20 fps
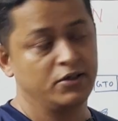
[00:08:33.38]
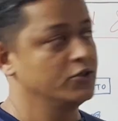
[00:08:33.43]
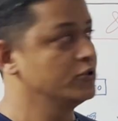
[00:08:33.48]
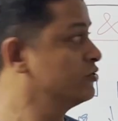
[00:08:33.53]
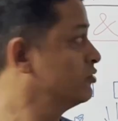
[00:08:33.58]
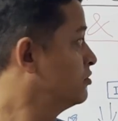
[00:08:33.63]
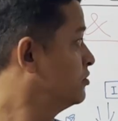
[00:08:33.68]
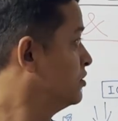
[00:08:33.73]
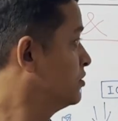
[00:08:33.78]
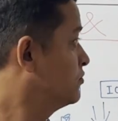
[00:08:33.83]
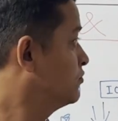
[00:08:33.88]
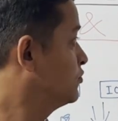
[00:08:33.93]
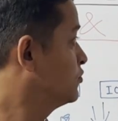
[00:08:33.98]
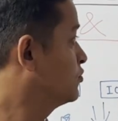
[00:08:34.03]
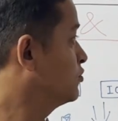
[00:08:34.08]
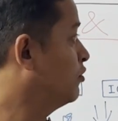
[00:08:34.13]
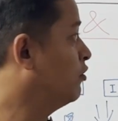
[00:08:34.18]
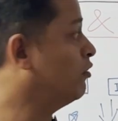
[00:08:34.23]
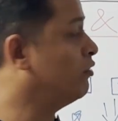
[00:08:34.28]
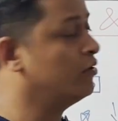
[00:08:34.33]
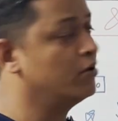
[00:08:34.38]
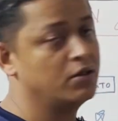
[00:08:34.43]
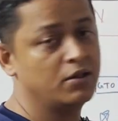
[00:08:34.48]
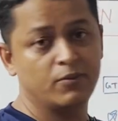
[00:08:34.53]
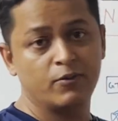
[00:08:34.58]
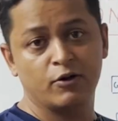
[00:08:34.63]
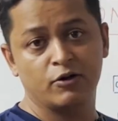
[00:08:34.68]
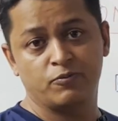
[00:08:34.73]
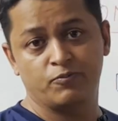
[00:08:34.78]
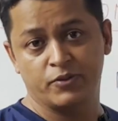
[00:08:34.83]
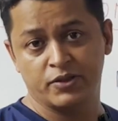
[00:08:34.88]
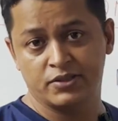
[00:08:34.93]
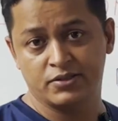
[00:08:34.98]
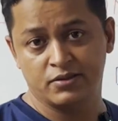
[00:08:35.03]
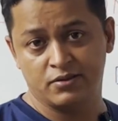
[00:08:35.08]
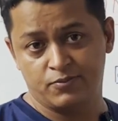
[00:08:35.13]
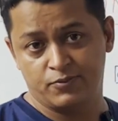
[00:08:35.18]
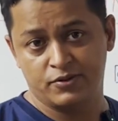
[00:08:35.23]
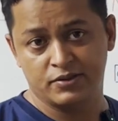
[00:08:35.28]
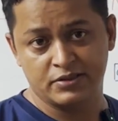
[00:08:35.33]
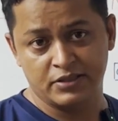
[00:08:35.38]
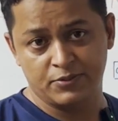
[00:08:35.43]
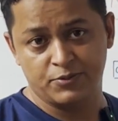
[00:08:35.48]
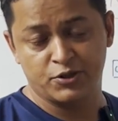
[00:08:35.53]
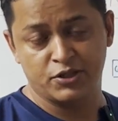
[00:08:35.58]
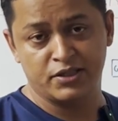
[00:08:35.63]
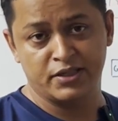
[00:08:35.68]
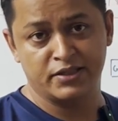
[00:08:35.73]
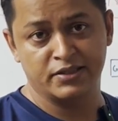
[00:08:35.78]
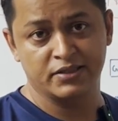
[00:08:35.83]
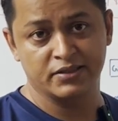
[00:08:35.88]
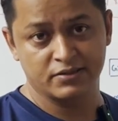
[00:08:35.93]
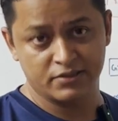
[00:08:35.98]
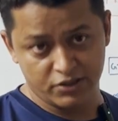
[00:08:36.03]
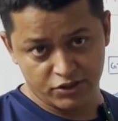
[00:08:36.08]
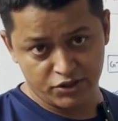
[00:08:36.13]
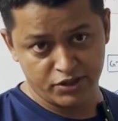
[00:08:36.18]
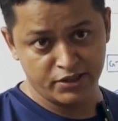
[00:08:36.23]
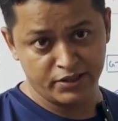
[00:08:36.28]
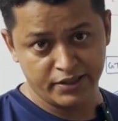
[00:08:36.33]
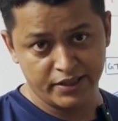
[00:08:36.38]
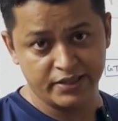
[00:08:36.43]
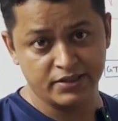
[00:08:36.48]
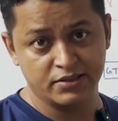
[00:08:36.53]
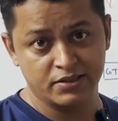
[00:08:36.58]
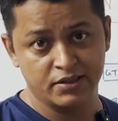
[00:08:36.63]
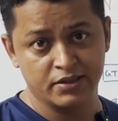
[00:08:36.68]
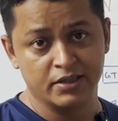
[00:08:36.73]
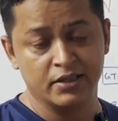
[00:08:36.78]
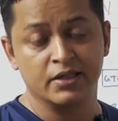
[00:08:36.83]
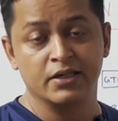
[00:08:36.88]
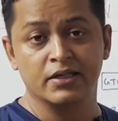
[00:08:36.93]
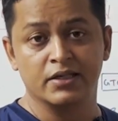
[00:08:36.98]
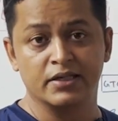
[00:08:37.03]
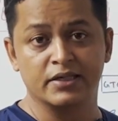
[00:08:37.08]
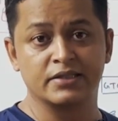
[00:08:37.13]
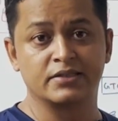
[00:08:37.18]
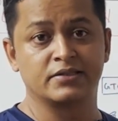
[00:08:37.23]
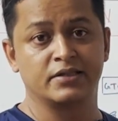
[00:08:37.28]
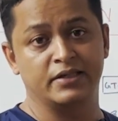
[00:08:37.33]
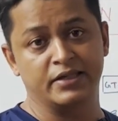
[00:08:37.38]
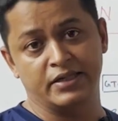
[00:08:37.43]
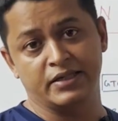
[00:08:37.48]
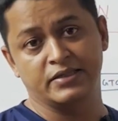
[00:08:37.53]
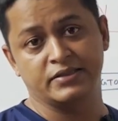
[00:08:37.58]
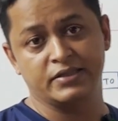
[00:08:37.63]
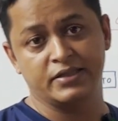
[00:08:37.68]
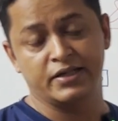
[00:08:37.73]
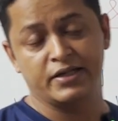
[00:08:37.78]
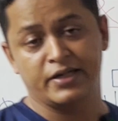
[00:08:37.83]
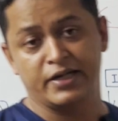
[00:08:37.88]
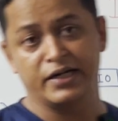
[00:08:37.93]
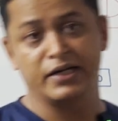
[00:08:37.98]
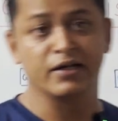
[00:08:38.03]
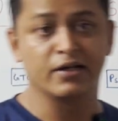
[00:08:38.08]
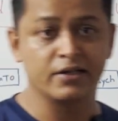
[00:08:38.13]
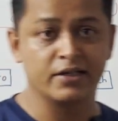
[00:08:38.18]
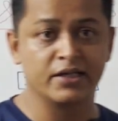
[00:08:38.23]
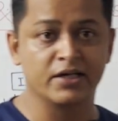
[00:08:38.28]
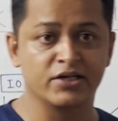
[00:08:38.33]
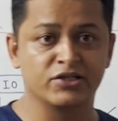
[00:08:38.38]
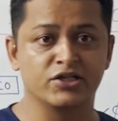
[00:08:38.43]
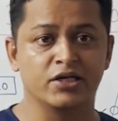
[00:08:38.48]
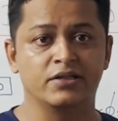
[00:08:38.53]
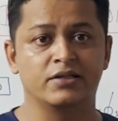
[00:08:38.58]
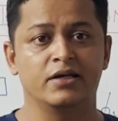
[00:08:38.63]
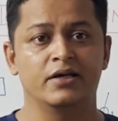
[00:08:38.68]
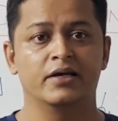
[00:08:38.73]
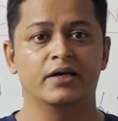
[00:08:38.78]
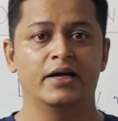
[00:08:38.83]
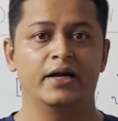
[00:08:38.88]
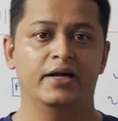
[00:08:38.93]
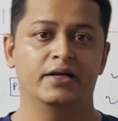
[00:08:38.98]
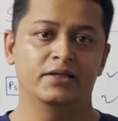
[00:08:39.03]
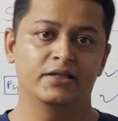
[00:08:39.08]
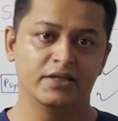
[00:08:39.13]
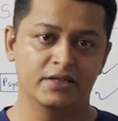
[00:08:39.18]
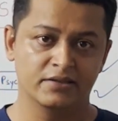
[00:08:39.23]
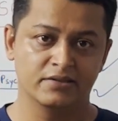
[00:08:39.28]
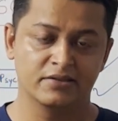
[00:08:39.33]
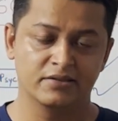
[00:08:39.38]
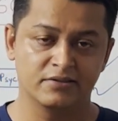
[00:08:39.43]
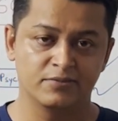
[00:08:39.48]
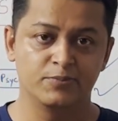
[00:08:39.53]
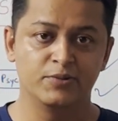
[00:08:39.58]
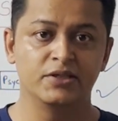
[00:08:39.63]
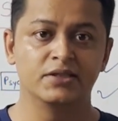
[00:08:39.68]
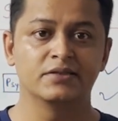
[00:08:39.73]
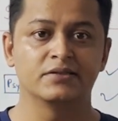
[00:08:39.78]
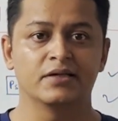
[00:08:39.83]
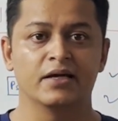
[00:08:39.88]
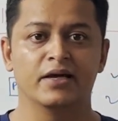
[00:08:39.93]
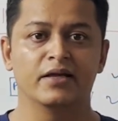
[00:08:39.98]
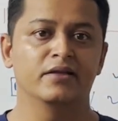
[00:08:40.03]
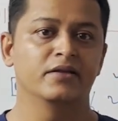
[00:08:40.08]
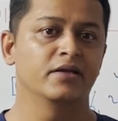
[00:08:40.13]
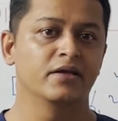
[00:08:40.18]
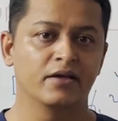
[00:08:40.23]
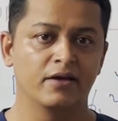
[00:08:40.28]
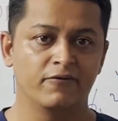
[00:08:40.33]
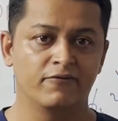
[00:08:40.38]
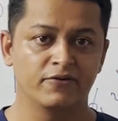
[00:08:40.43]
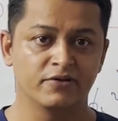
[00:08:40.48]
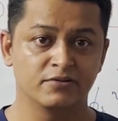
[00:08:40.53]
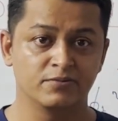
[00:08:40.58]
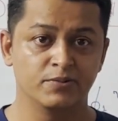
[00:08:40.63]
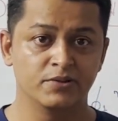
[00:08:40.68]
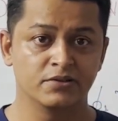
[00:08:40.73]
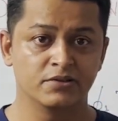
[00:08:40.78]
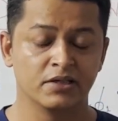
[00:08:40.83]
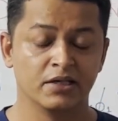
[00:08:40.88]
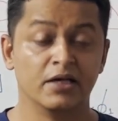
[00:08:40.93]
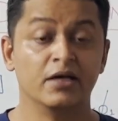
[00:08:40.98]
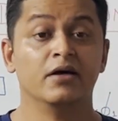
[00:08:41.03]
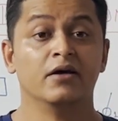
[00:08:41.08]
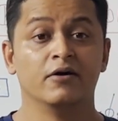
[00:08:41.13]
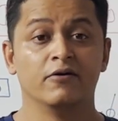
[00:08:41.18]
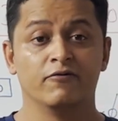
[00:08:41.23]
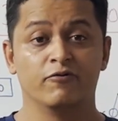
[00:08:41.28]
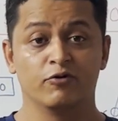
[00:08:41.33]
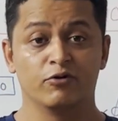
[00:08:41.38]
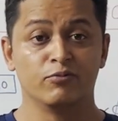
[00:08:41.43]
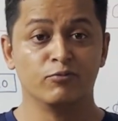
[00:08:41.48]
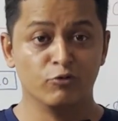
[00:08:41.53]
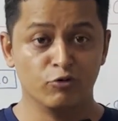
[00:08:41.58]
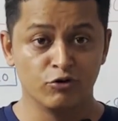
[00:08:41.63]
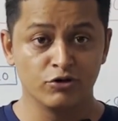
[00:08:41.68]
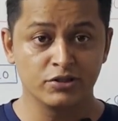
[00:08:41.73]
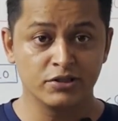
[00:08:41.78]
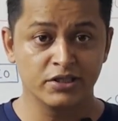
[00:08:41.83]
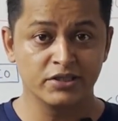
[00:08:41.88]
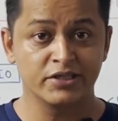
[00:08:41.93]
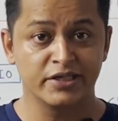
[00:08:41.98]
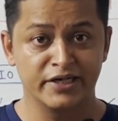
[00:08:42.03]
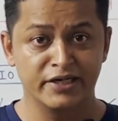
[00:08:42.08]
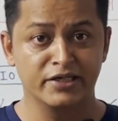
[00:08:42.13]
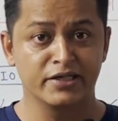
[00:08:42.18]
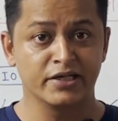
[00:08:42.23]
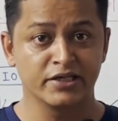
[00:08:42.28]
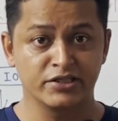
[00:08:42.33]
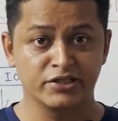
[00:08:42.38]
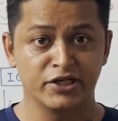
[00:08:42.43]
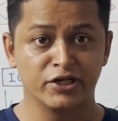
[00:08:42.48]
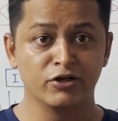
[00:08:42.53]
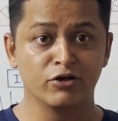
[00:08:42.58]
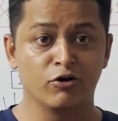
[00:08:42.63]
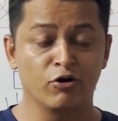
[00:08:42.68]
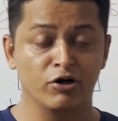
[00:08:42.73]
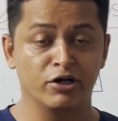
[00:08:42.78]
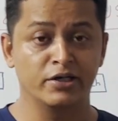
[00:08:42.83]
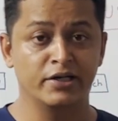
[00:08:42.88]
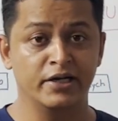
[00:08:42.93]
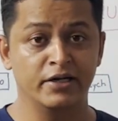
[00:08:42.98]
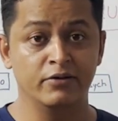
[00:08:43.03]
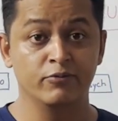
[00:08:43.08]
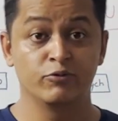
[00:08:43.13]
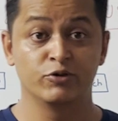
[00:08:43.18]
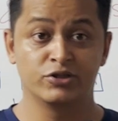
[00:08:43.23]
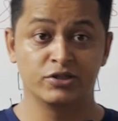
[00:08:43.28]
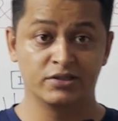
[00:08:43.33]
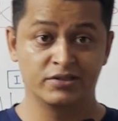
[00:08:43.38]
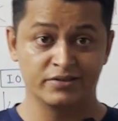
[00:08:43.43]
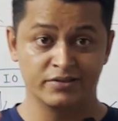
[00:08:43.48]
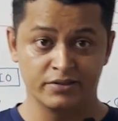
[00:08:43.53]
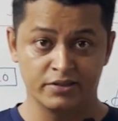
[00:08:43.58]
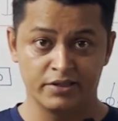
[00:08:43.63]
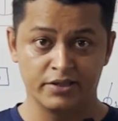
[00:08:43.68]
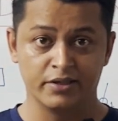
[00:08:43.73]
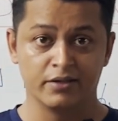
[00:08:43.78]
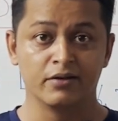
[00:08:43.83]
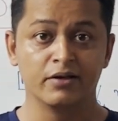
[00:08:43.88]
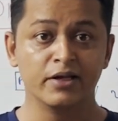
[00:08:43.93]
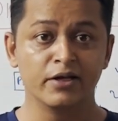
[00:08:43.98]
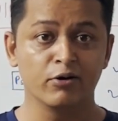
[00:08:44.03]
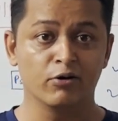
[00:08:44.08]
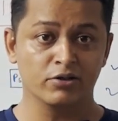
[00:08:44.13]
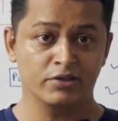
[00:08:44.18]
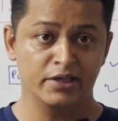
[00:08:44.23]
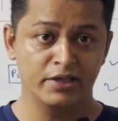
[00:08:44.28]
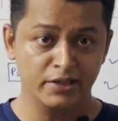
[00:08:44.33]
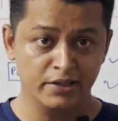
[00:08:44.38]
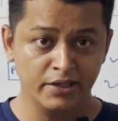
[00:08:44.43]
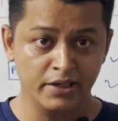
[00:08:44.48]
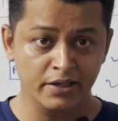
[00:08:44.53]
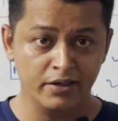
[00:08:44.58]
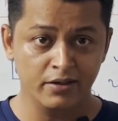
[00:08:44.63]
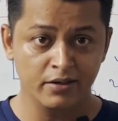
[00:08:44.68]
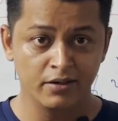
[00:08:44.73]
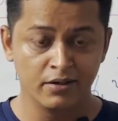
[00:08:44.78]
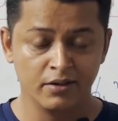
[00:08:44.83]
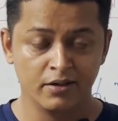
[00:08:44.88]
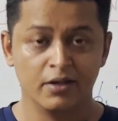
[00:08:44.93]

So this was all about picture perception and discussion test. Is tarike se ye conduct kiya jata hai at the SSBs and the AFSBs. For more such interesting content which is really authentic,